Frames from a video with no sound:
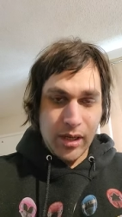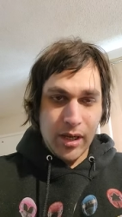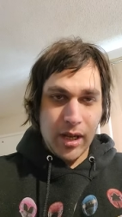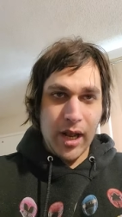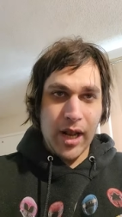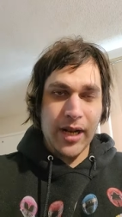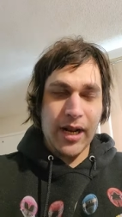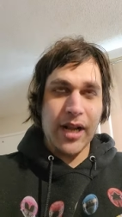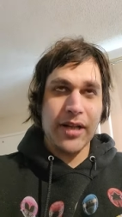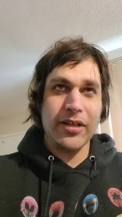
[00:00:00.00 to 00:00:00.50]

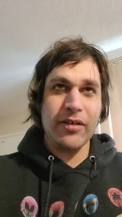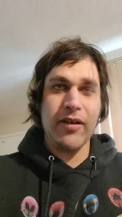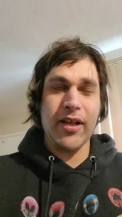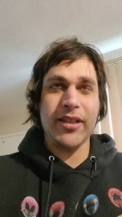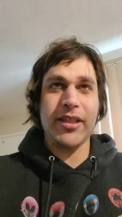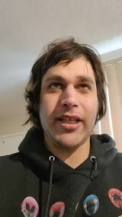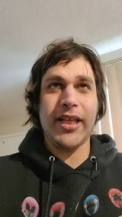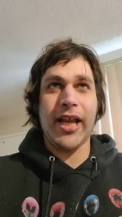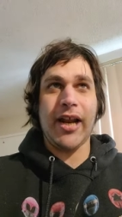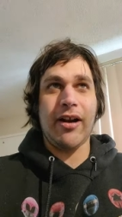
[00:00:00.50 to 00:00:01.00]
I, I, do
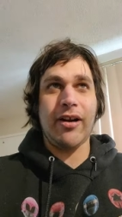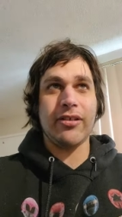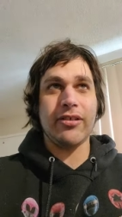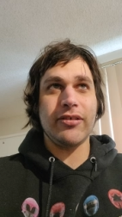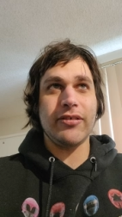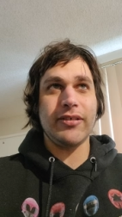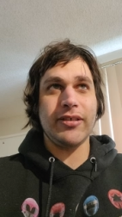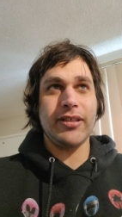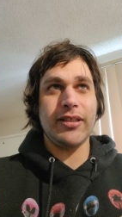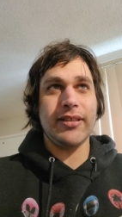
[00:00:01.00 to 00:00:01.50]
like the
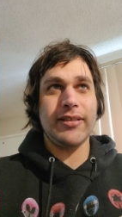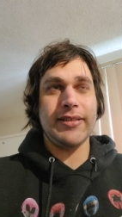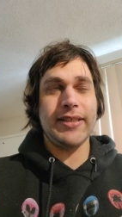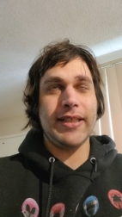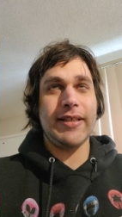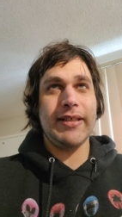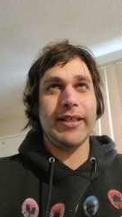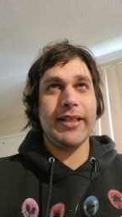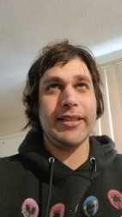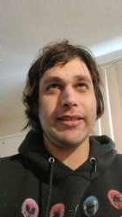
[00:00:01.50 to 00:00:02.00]
characters in this
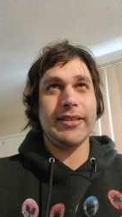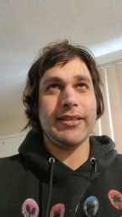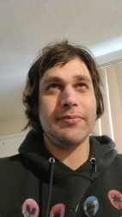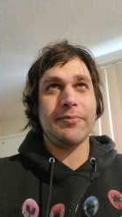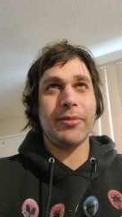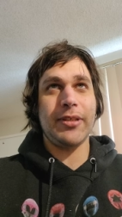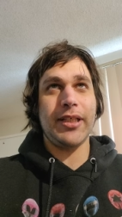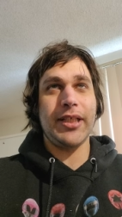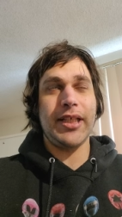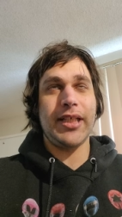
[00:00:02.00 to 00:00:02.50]
series. It's
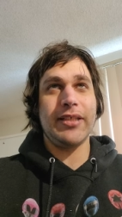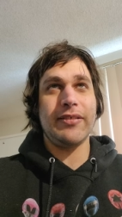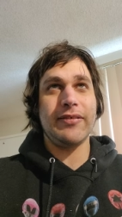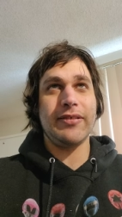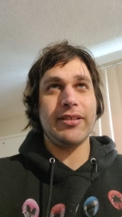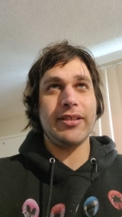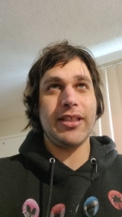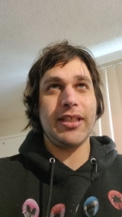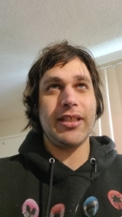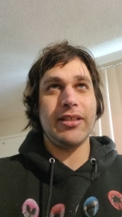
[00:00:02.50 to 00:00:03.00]
pretty
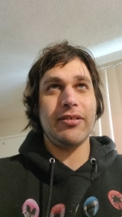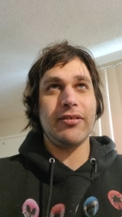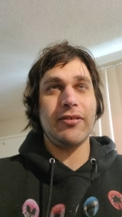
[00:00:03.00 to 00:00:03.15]
interesting.